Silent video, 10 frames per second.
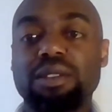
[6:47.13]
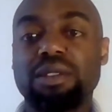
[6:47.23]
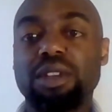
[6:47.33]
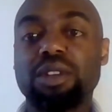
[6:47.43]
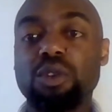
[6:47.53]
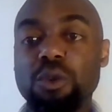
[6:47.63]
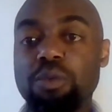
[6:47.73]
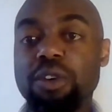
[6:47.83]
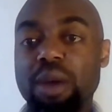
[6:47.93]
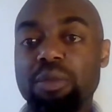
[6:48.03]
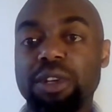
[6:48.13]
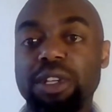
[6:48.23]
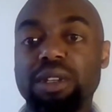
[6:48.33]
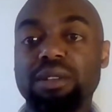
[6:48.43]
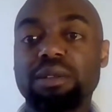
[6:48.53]
the new
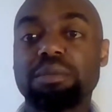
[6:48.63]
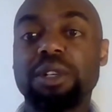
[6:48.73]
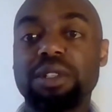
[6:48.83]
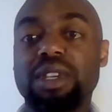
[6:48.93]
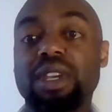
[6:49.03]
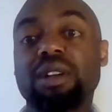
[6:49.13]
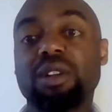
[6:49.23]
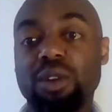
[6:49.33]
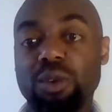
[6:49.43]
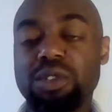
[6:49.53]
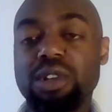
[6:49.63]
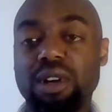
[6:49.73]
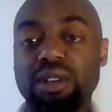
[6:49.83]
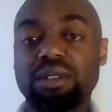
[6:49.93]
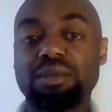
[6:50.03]
property must get closed
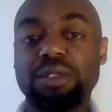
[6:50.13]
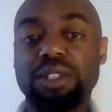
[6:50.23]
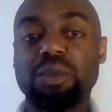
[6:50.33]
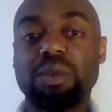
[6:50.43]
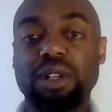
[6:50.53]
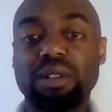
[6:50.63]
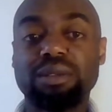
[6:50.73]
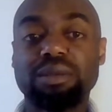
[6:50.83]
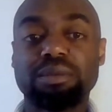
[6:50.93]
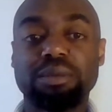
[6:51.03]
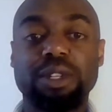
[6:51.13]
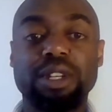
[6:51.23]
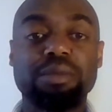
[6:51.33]
on as well, right?